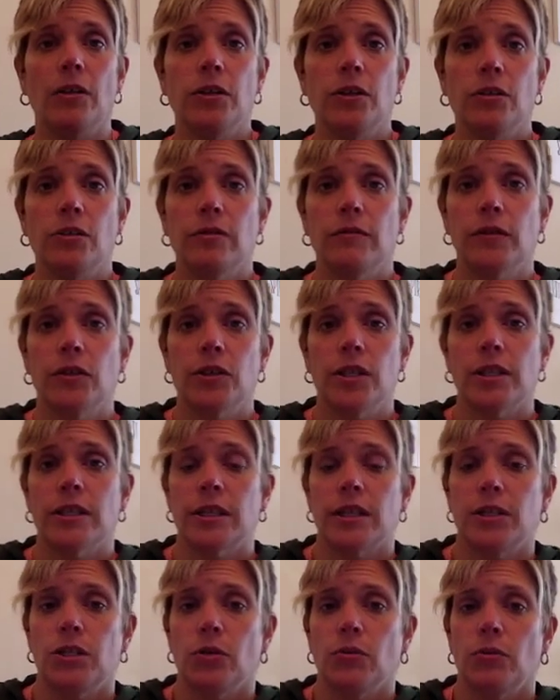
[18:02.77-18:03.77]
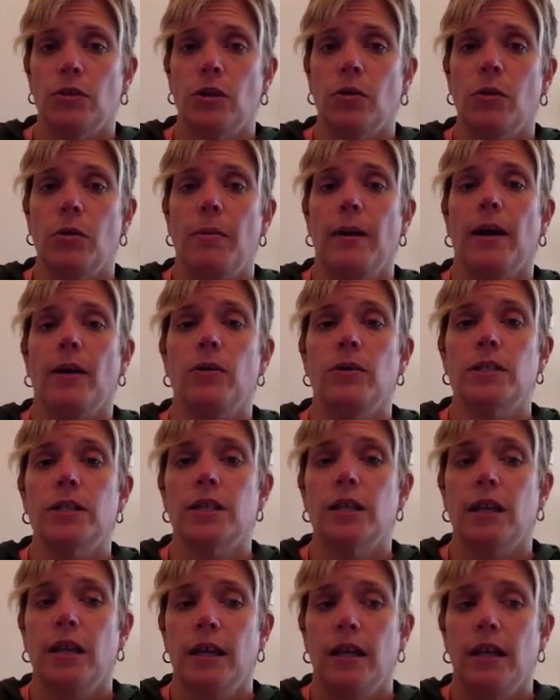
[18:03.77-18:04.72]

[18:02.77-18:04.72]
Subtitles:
the universes I don't know about,